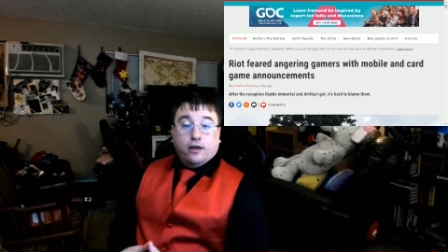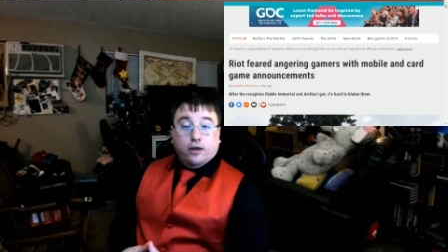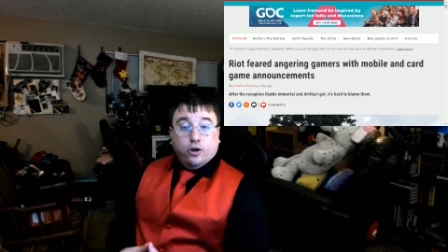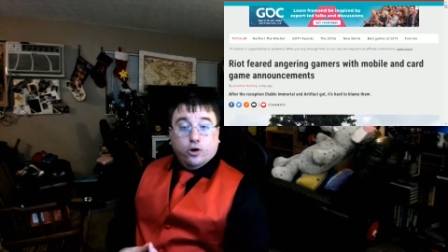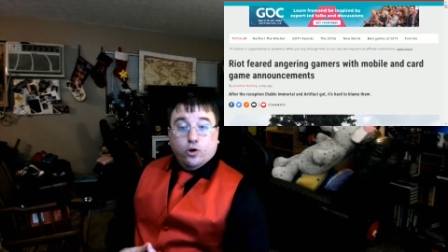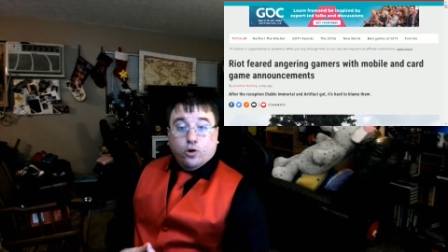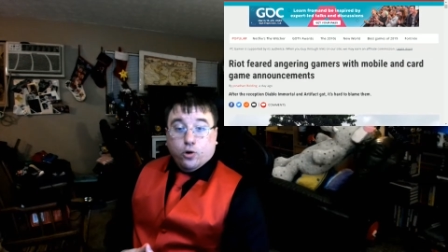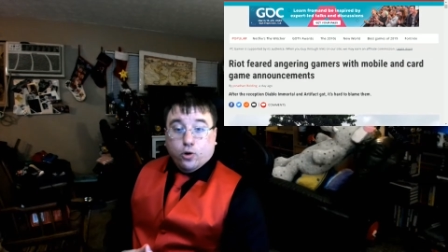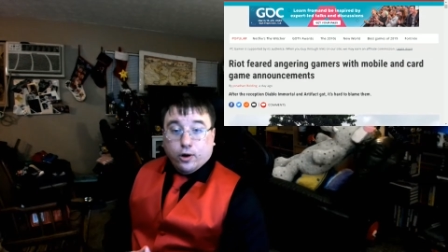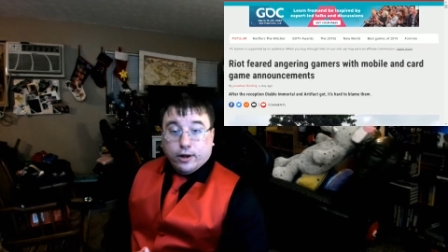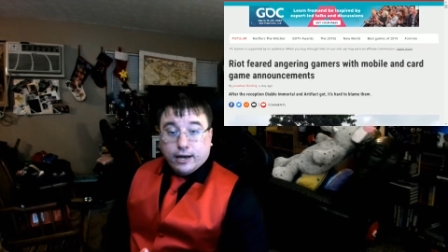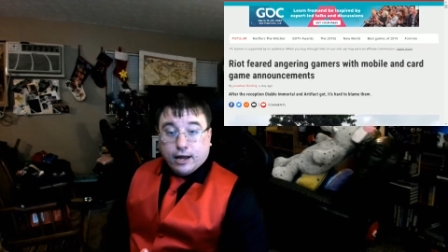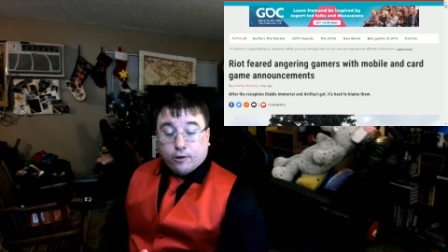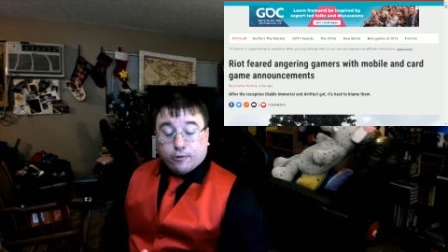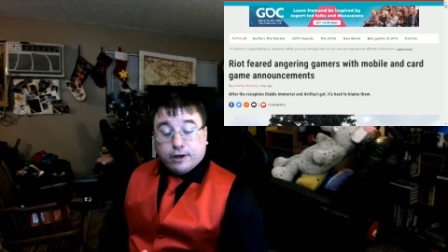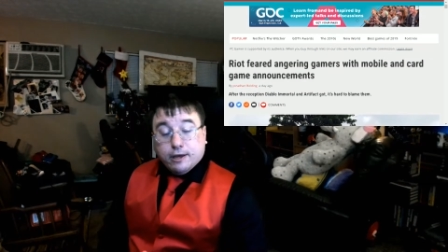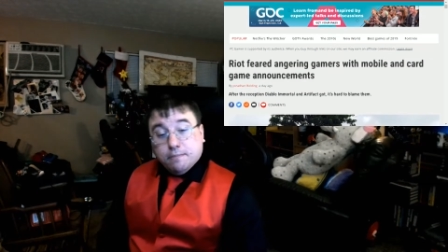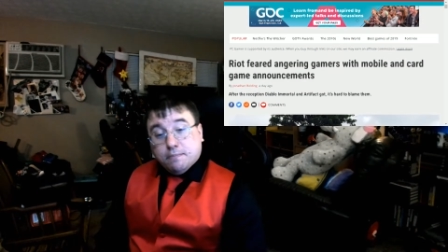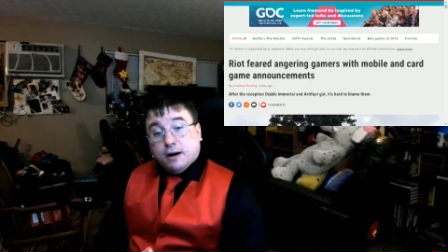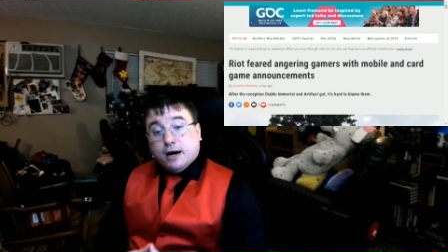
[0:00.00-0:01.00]
Now, keep in mind,
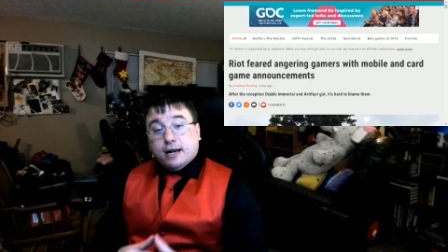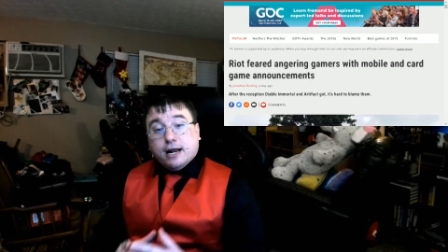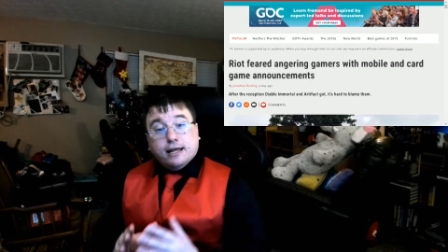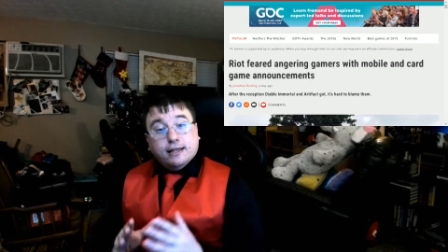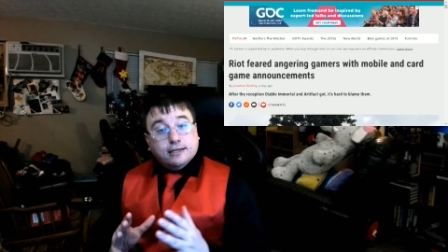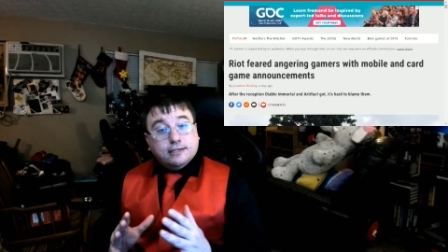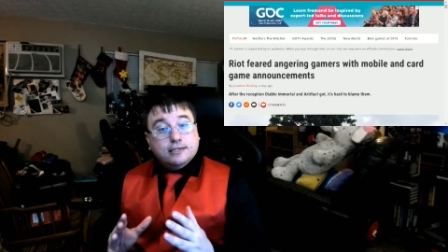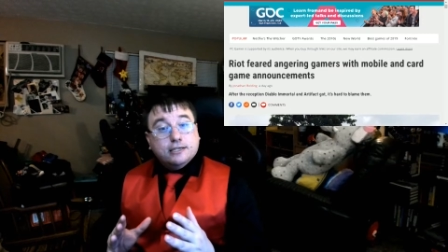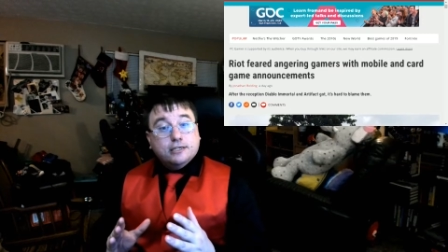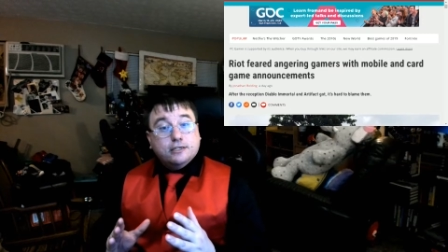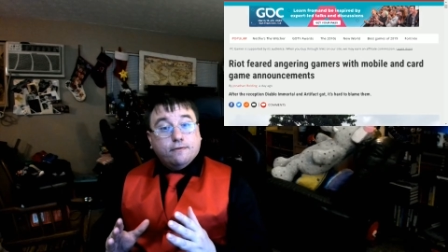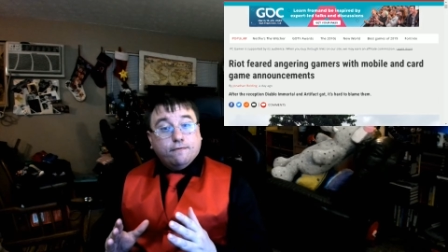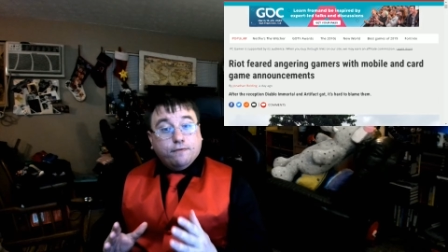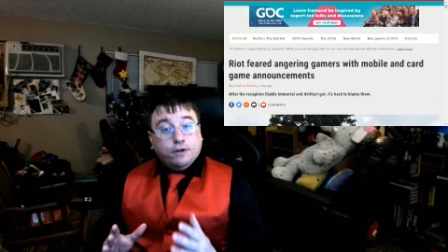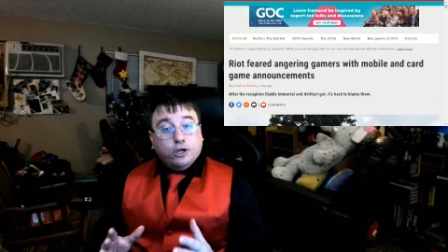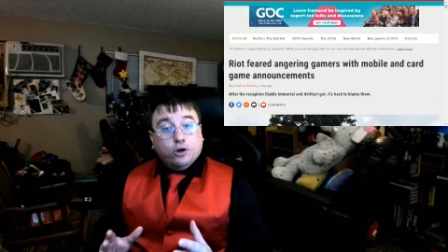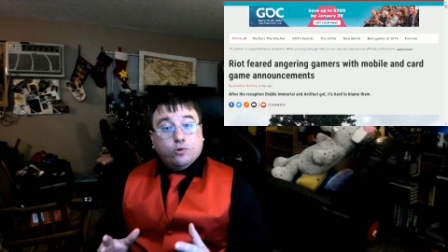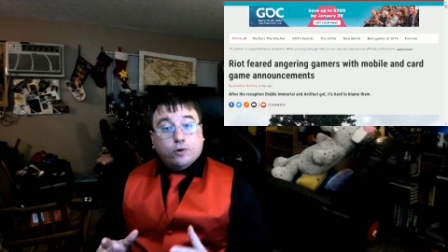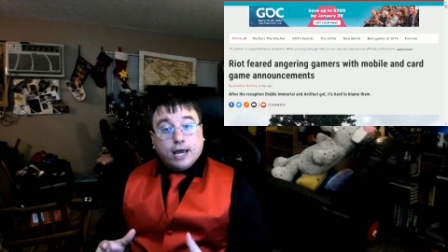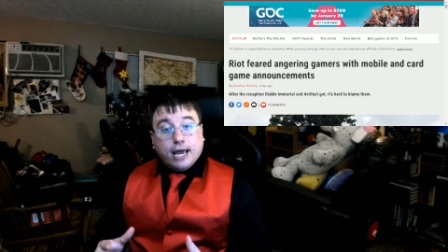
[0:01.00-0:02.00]
this is video
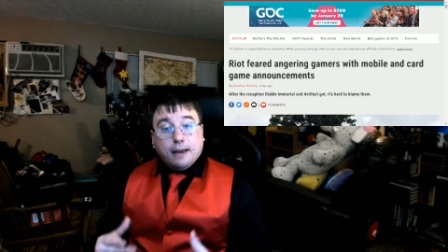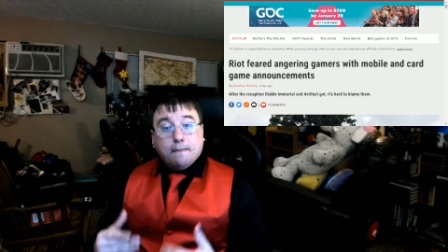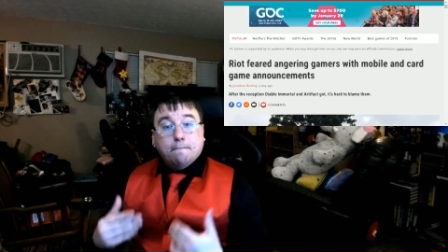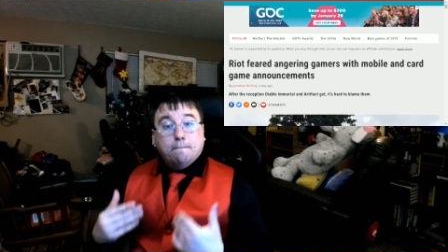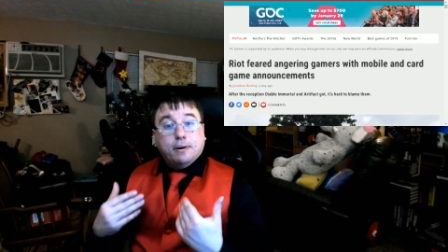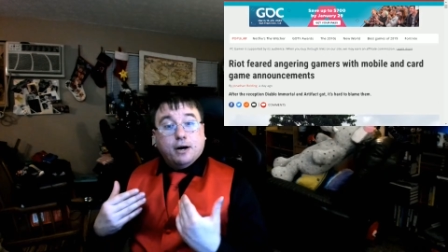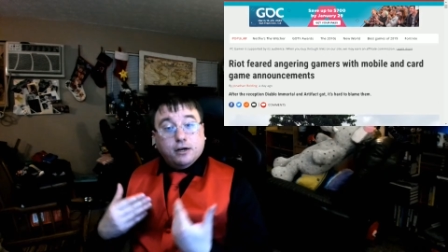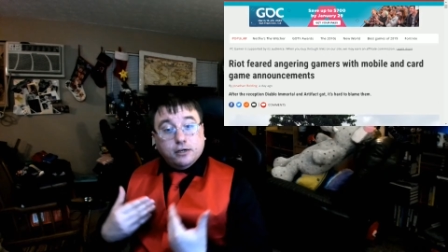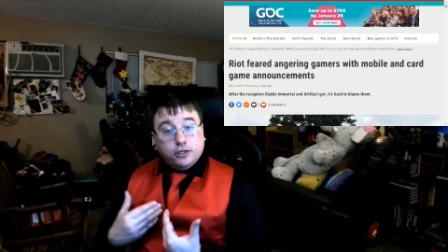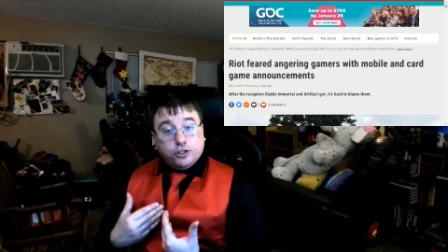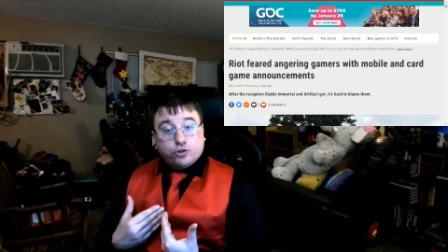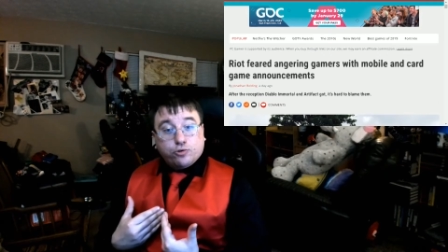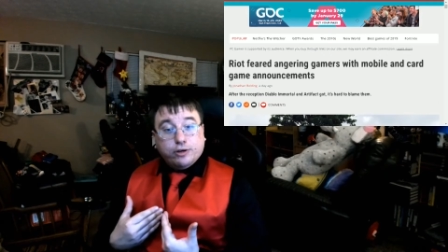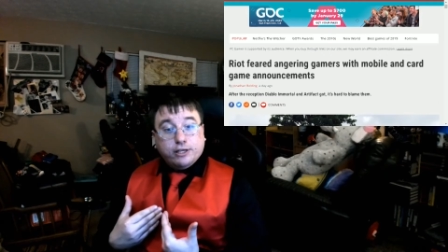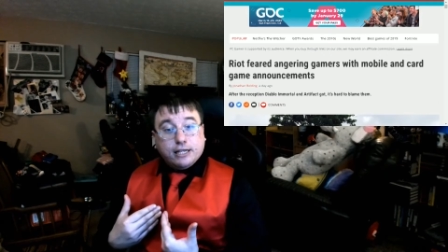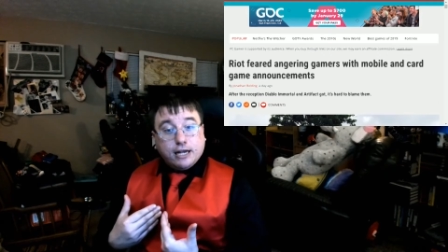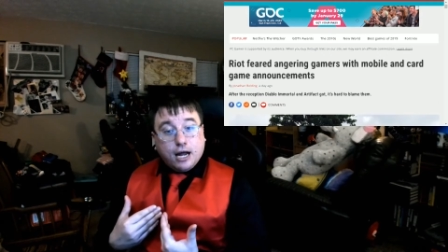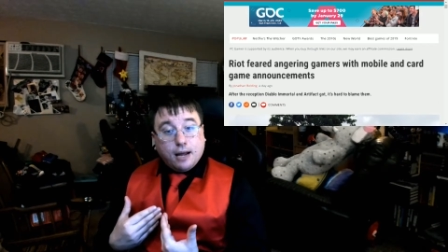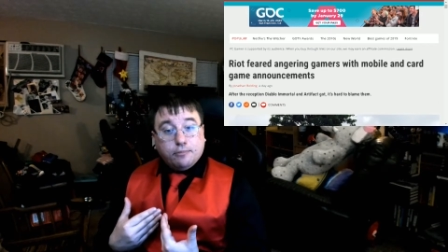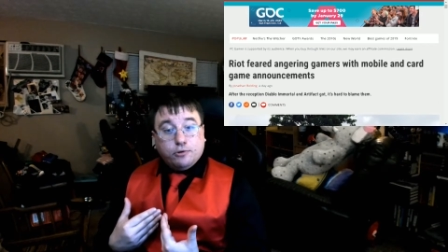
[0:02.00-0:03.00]
game punditry that I'm
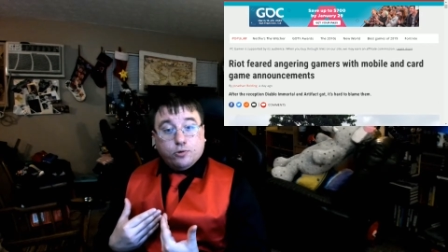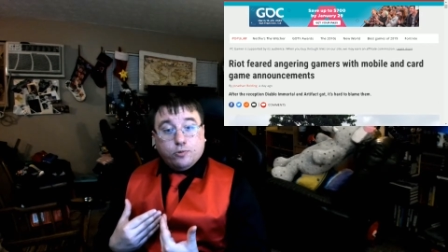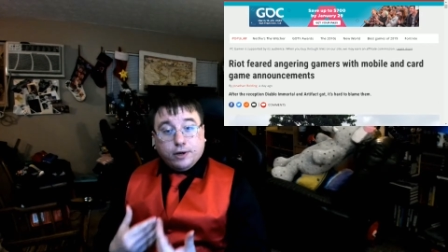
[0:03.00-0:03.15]
doing.